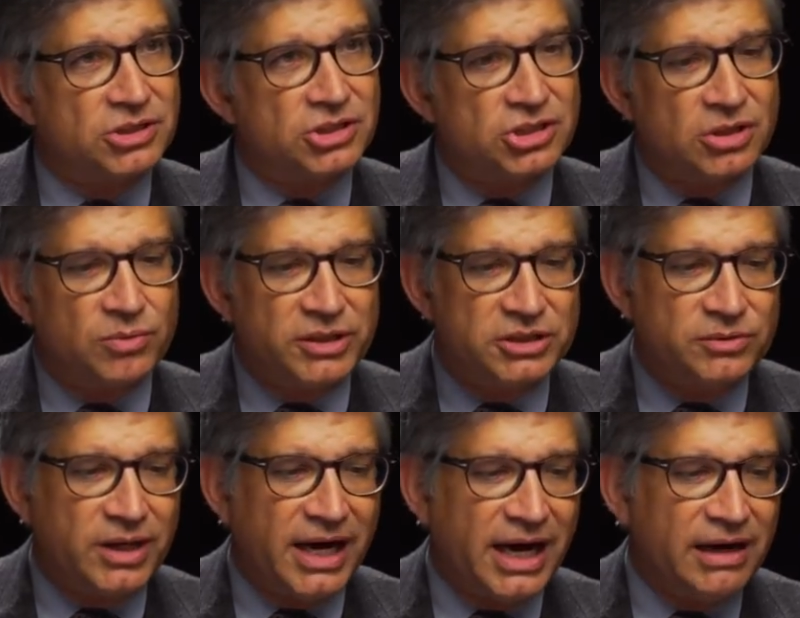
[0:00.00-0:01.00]
So when you
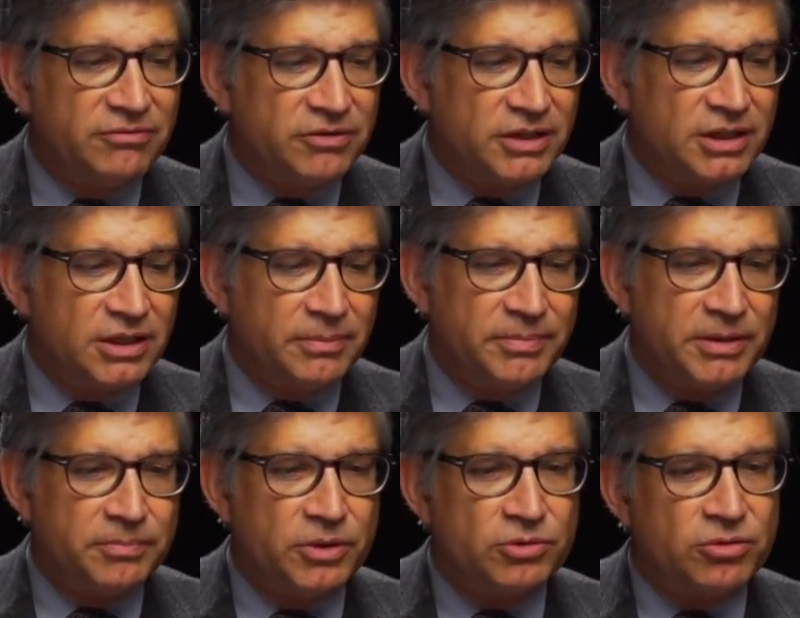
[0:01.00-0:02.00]
have
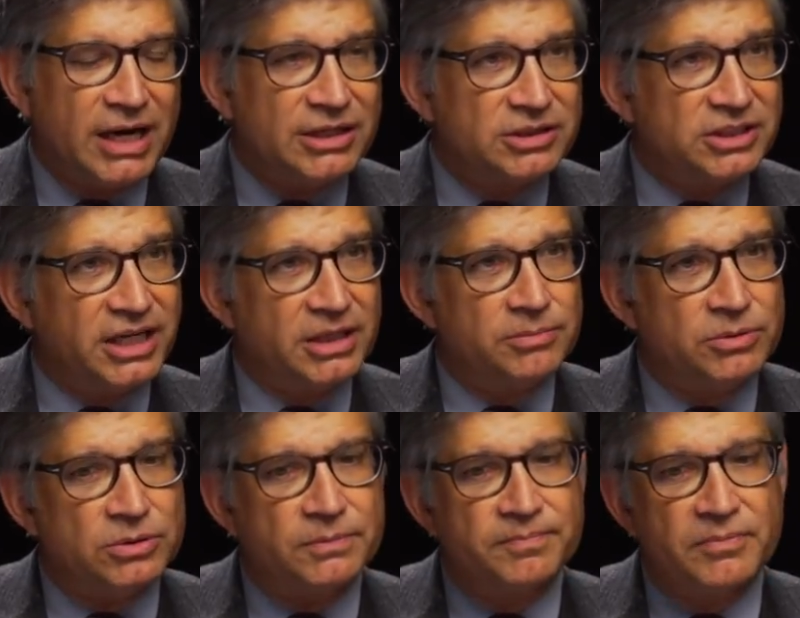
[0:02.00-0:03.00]
people around a
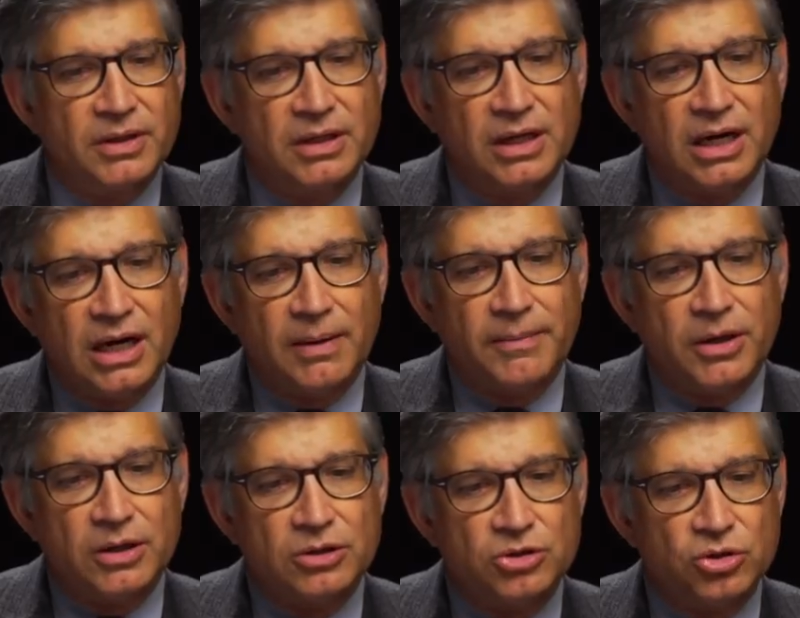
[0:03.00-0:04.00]
table um,
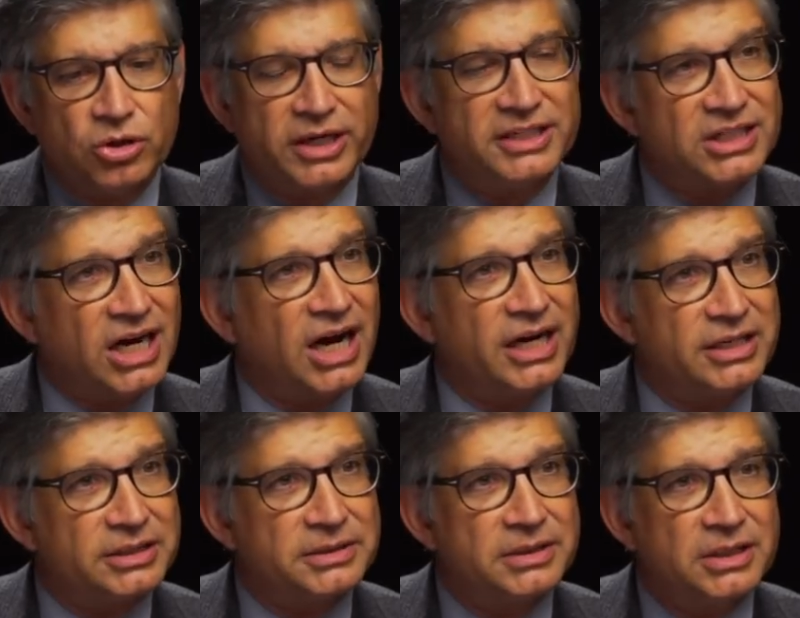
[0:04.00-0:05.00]
looking to
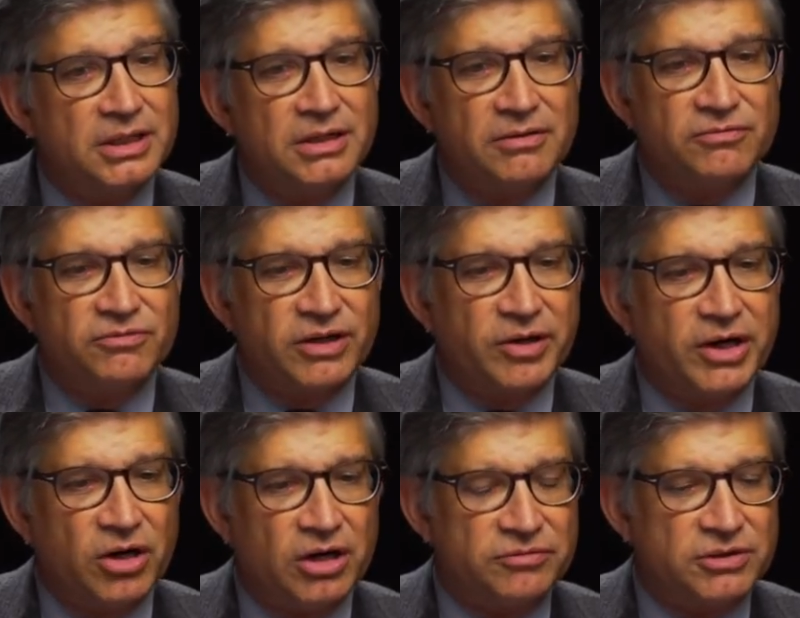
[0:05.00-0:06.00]
hire, very
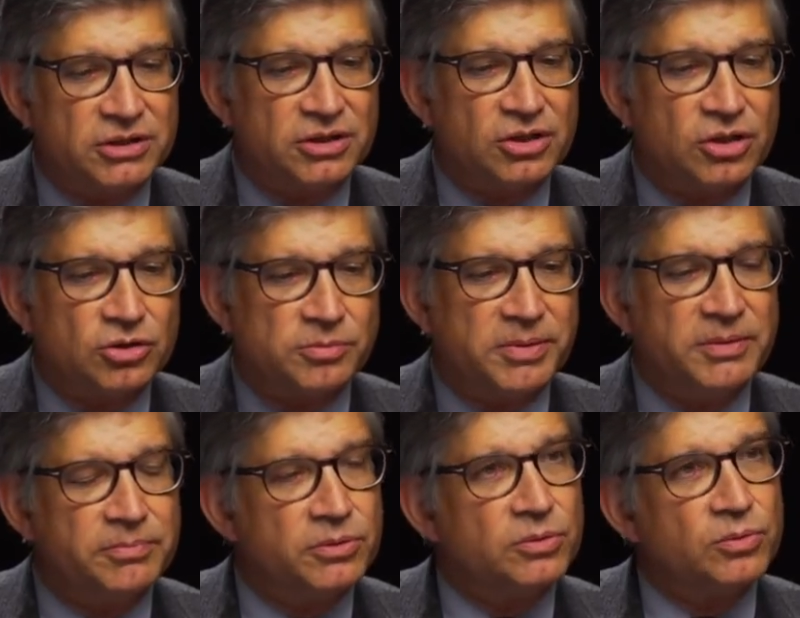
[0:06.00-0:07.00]
often those
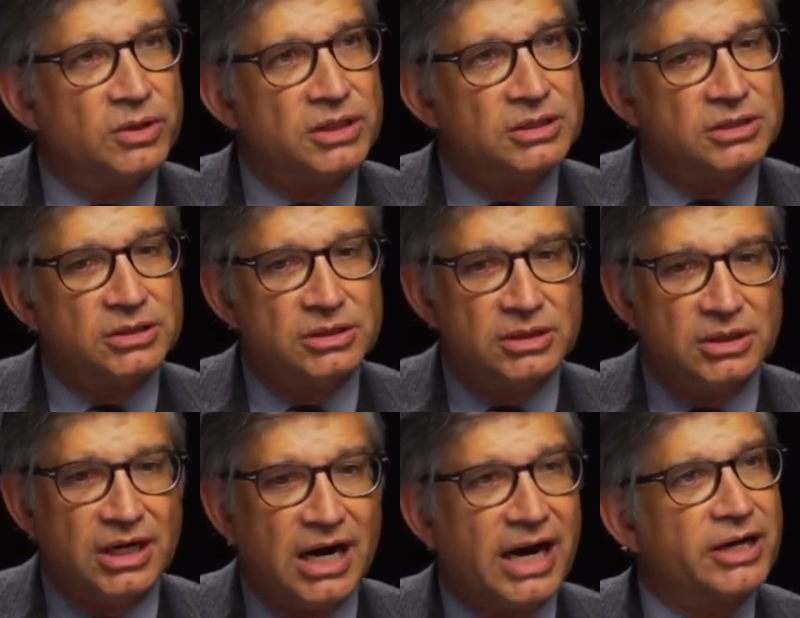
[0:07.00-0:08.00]
people will
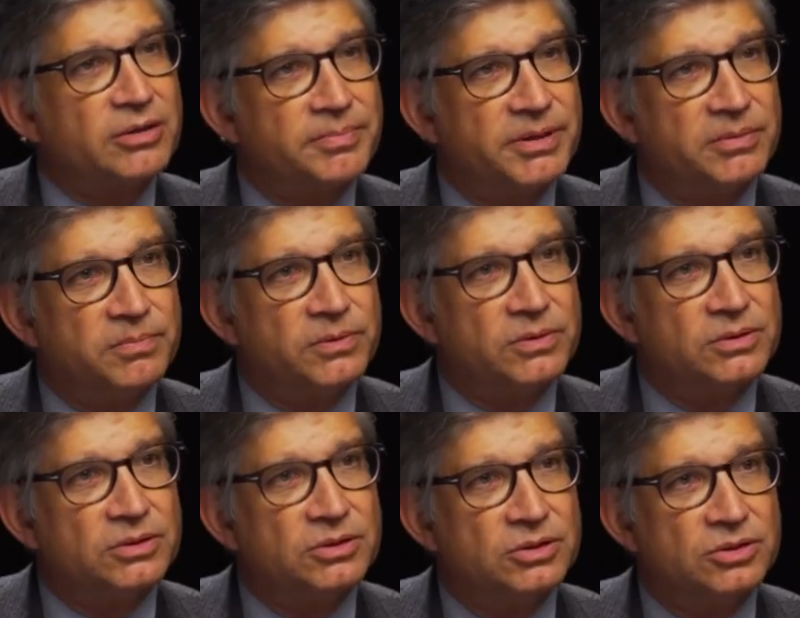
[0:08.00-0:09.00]
hire
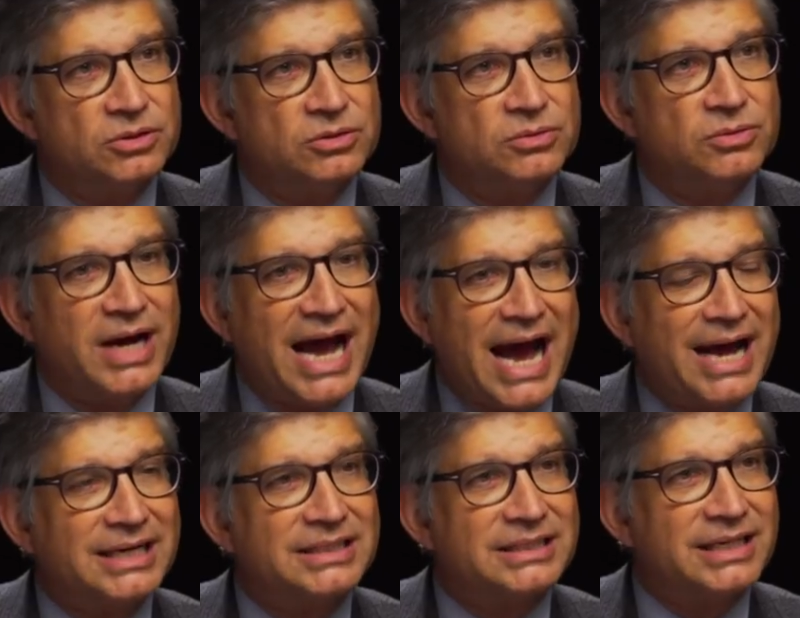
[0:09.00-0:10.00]
people who
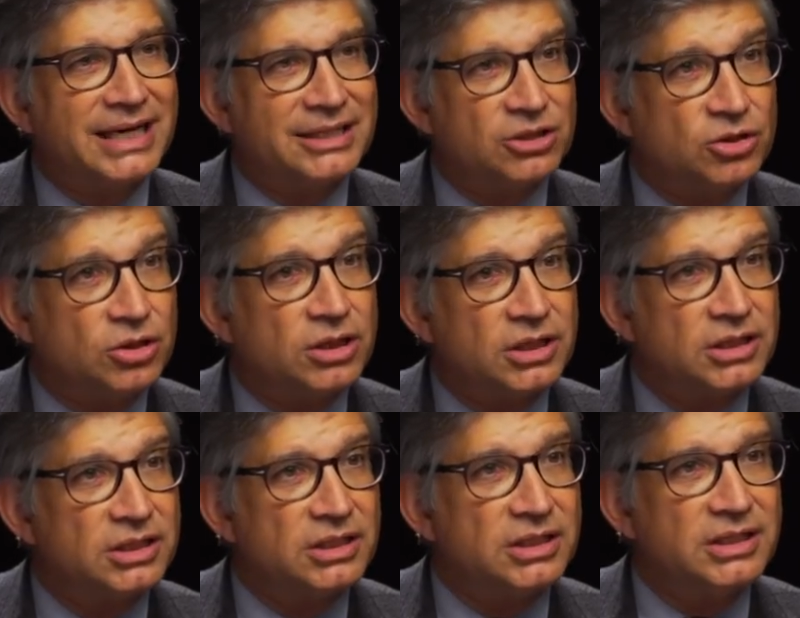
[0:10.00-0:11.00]
act and look
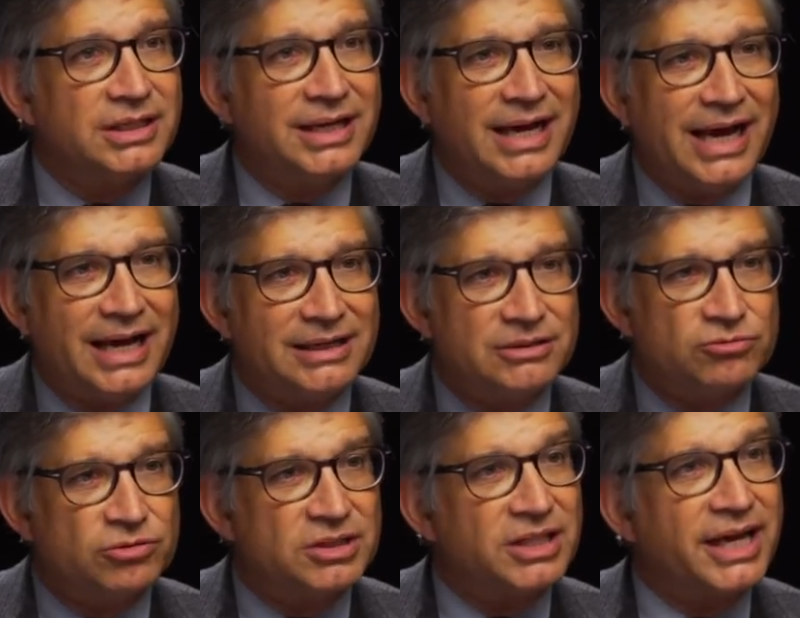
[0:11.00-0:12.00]
and
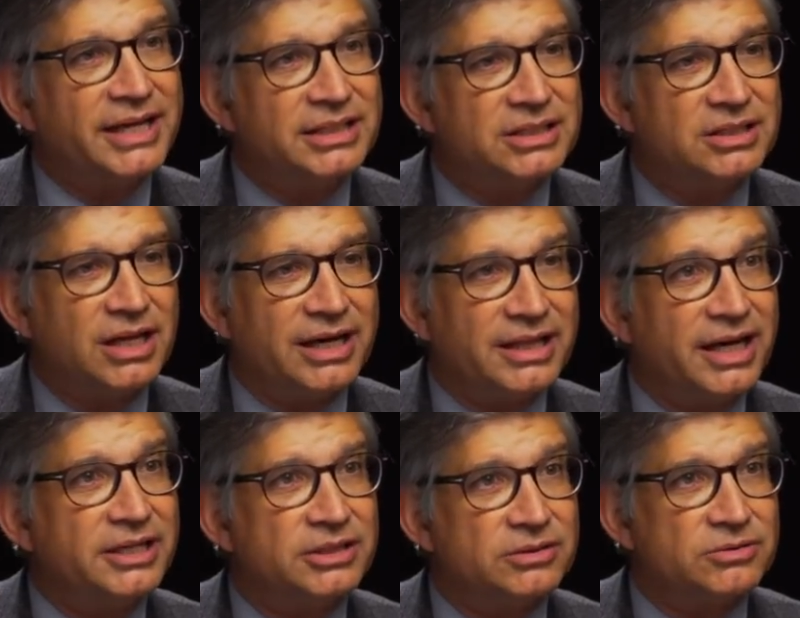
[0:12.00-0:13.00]
relate like they
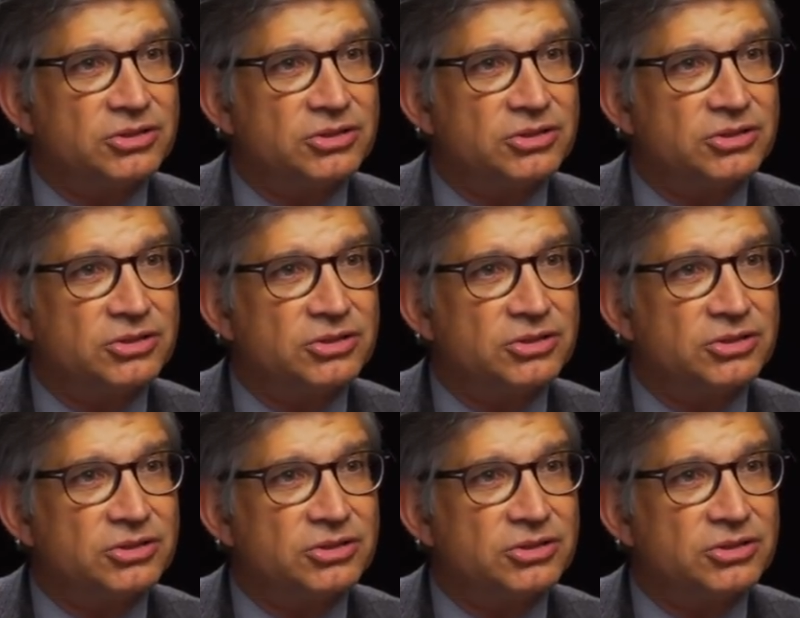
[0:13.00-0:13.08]
do.